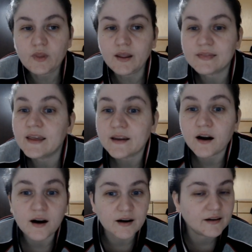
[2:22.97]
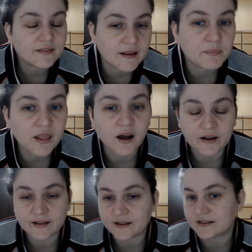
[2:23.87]
They belong in
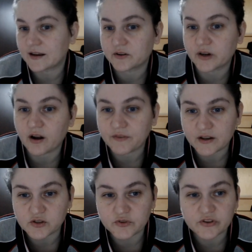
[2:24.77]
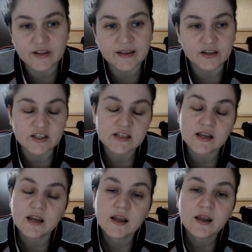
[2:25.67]
the category of extroverted thinkers.
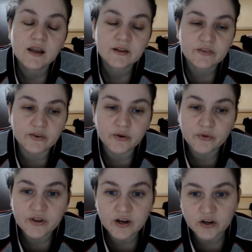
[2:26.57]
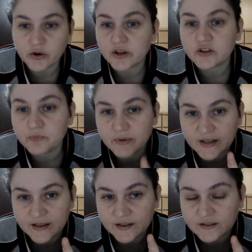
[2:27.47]
So they're going to
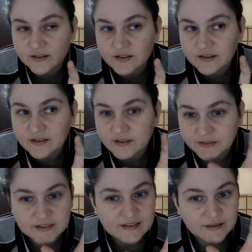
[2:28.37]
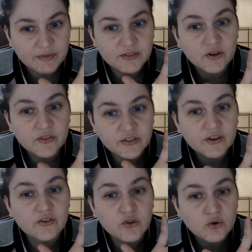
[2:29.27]
be
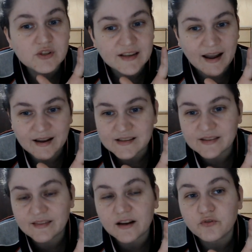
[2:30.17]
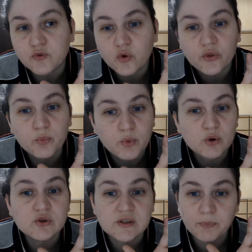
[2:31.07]
those guys that for the
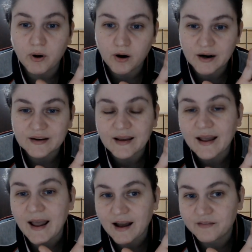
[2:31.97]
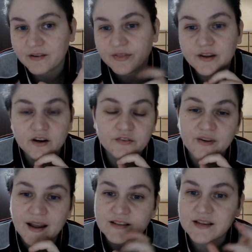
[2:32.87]
most part have their
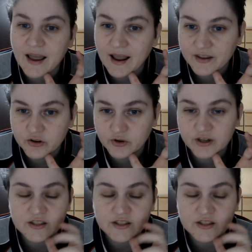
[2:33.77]
facts accurate.